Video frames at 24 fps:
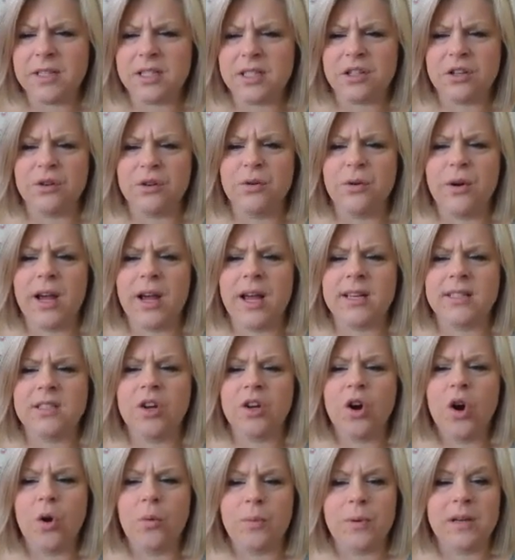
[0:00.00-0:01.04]
Mr. Hoo asked,
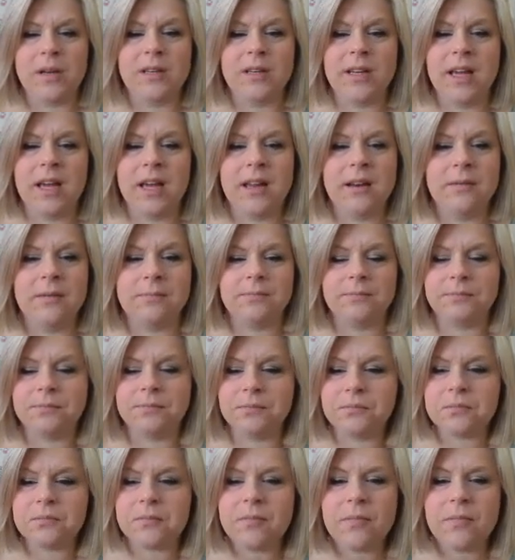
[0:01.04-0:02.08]
hoping to get
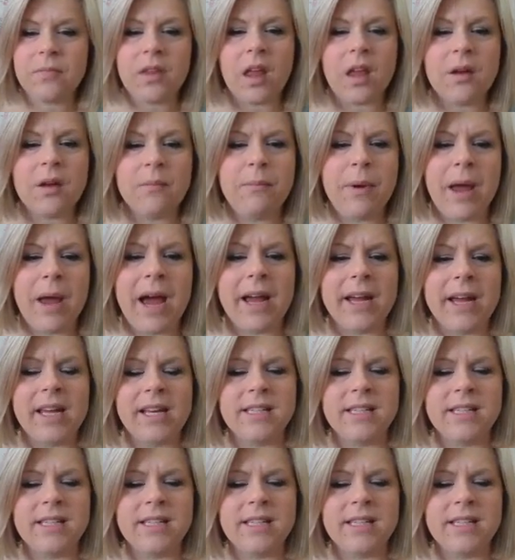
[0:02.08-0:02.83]
back